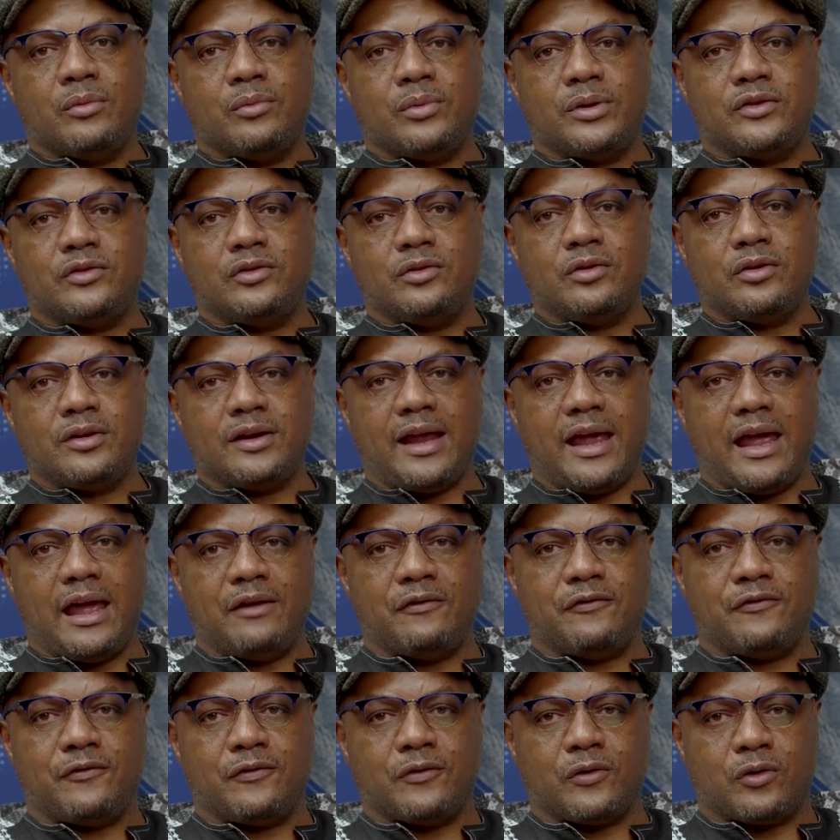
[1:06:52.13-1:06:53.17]
We do not
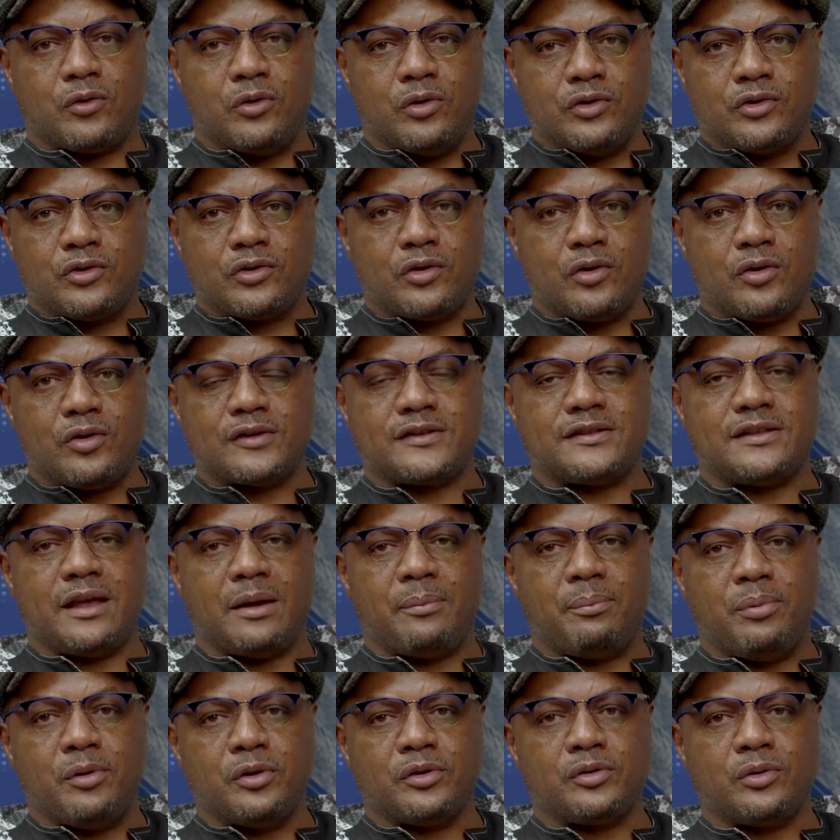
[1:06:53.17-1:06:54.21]
have good roads. They
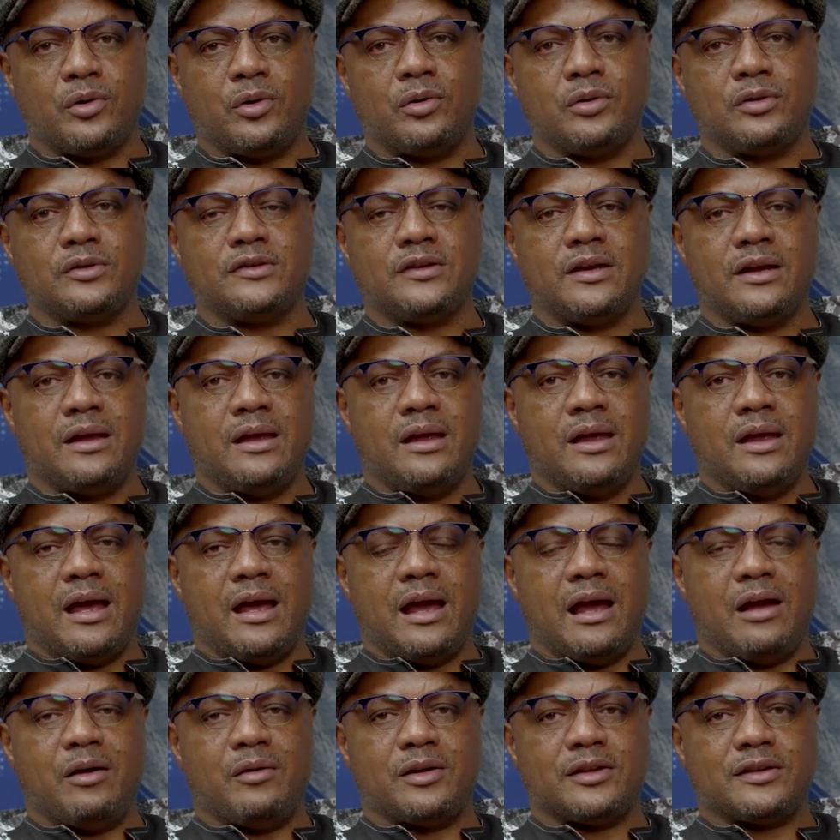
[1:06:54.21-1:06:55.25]
are potholed.
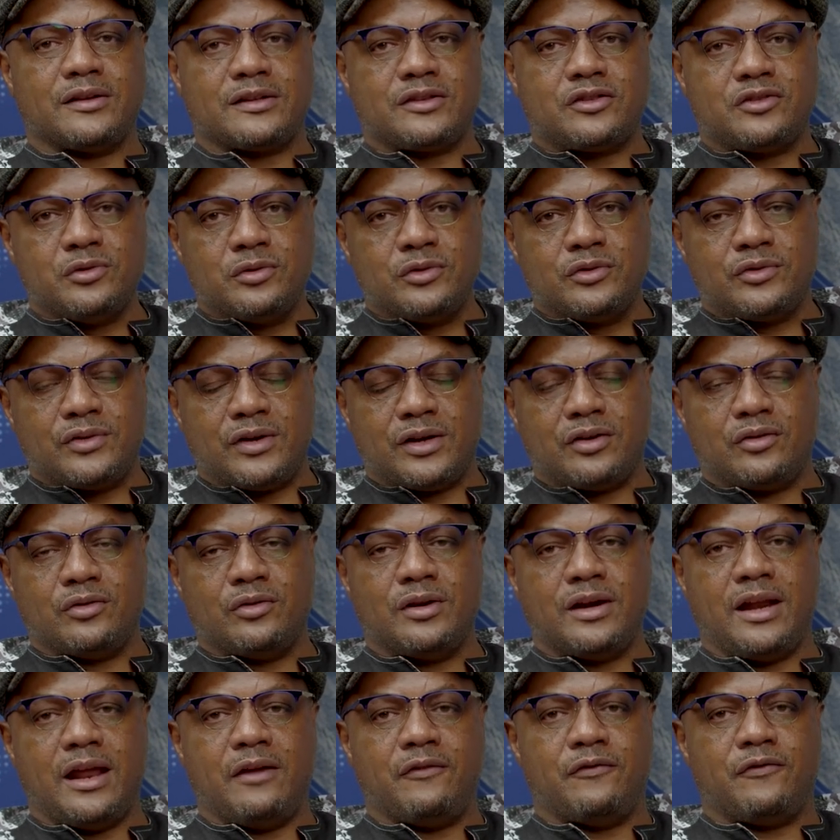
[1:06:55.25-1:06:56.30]
Our children
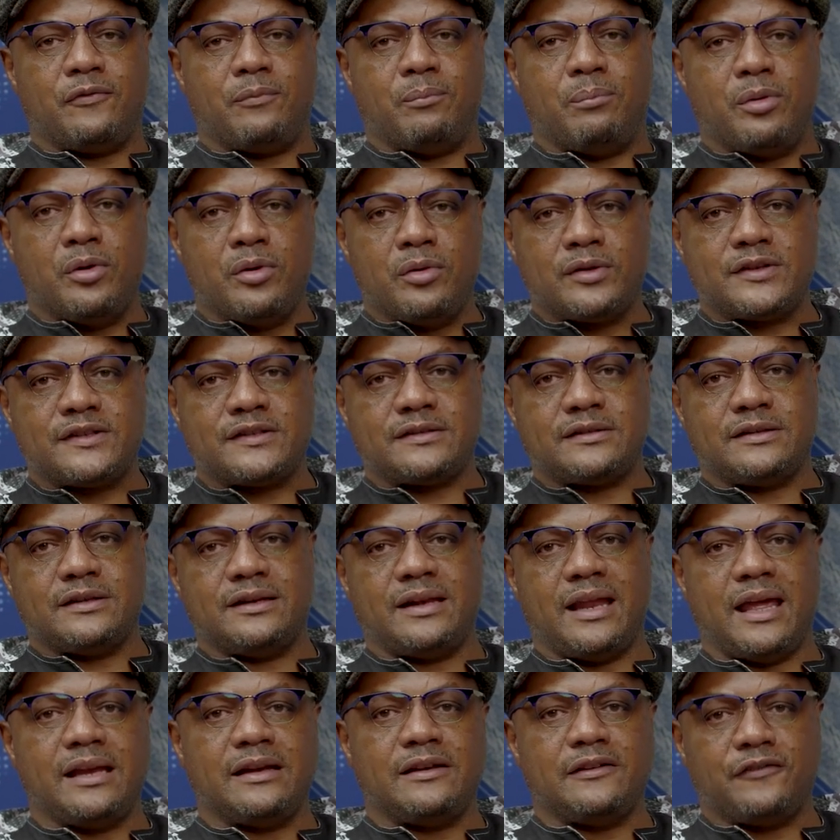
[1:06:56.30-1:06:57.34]
don't have books.
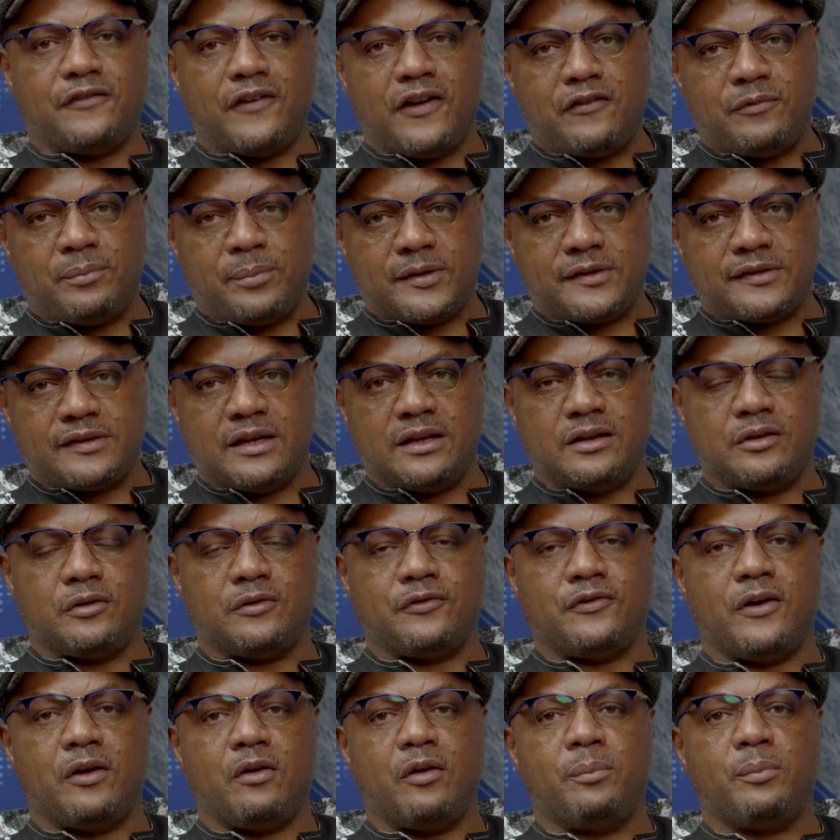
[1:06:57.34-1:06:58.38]
95%
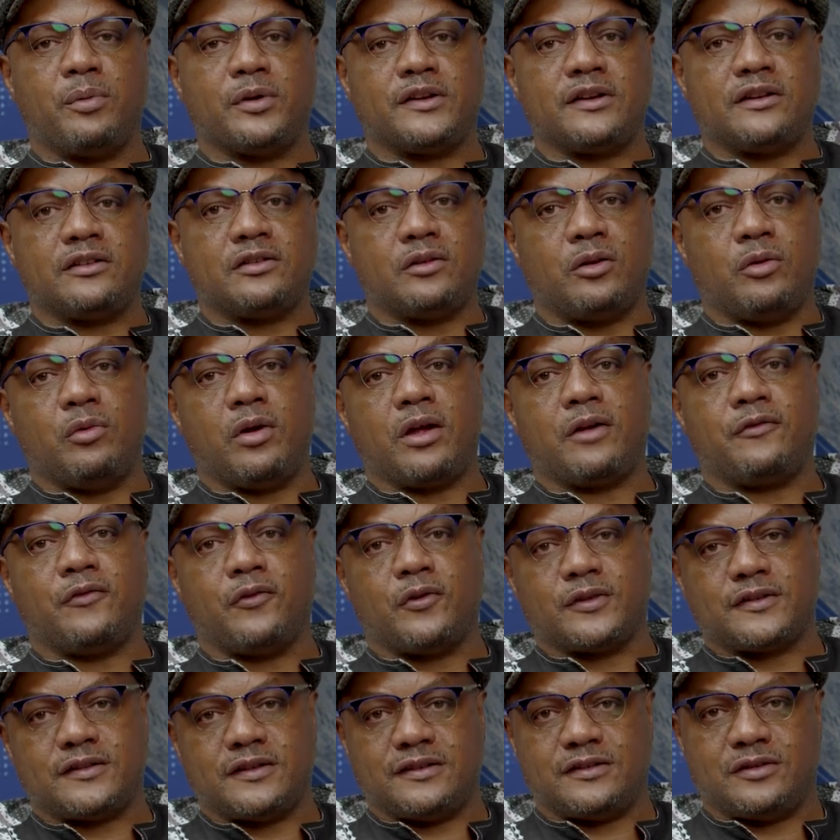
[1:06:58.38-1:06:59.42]
of our potential
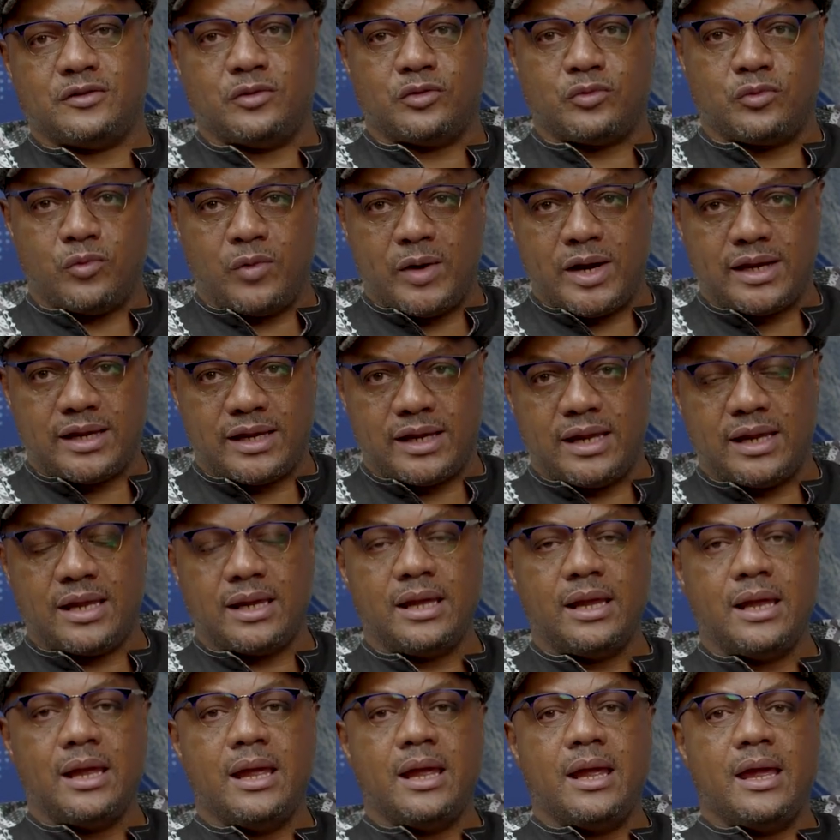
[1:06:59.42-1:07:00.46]
workforce is not
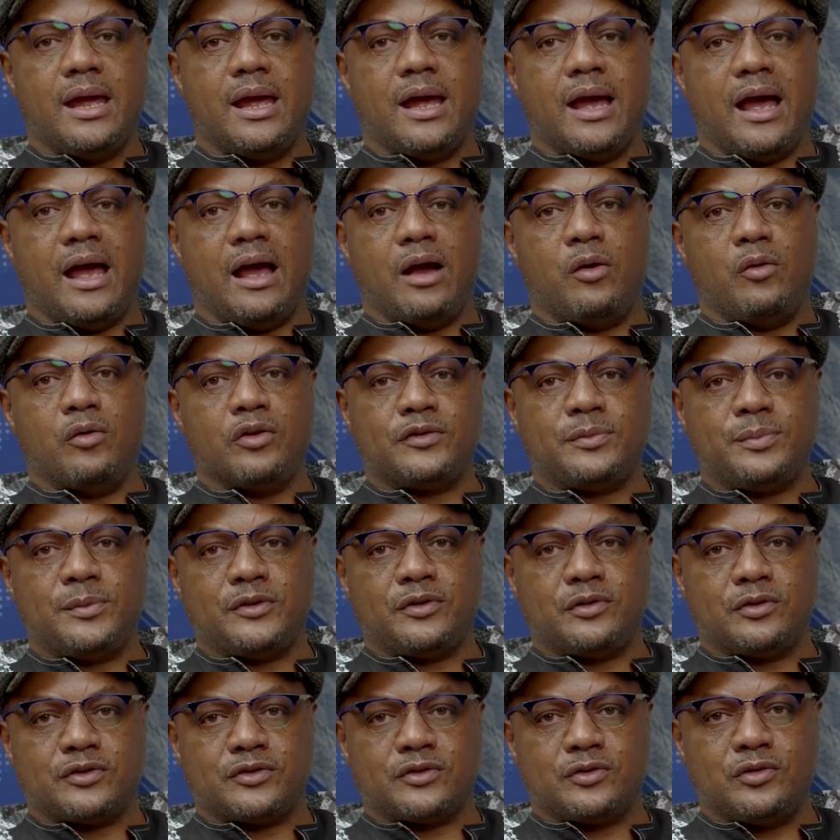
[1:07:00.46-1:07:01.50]
working. Our
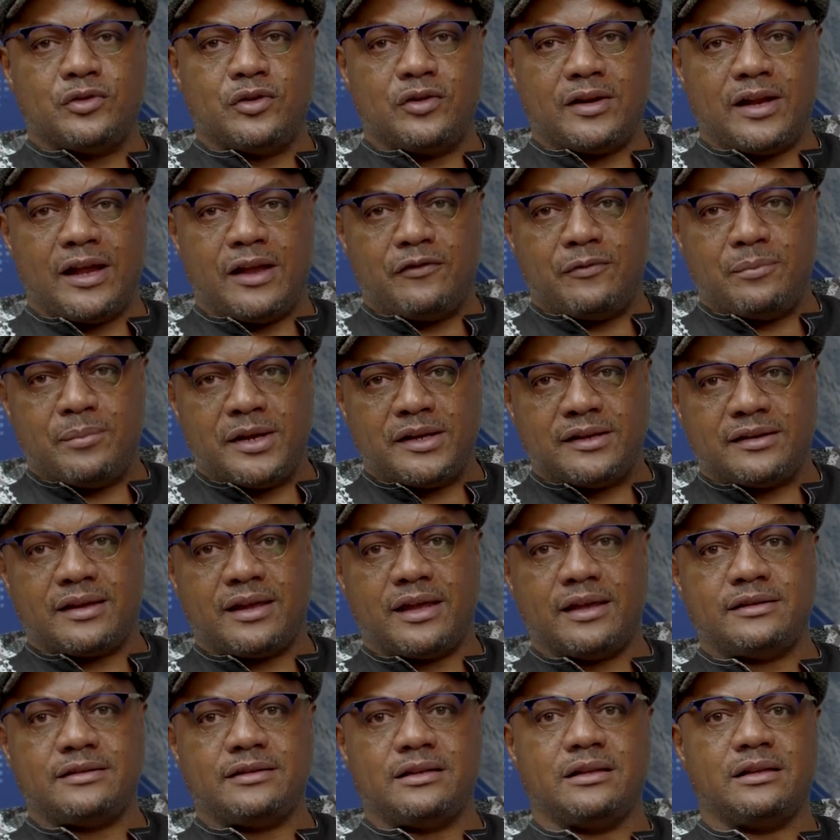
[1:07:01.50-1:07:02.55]
hospitals do not have
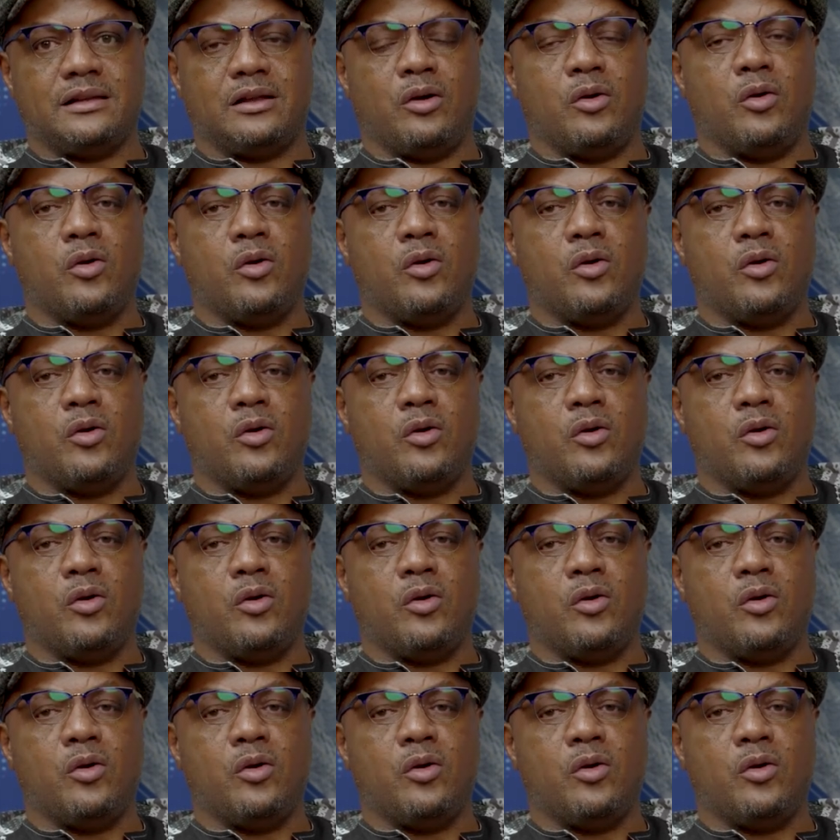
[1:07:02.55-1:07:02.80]
medication. The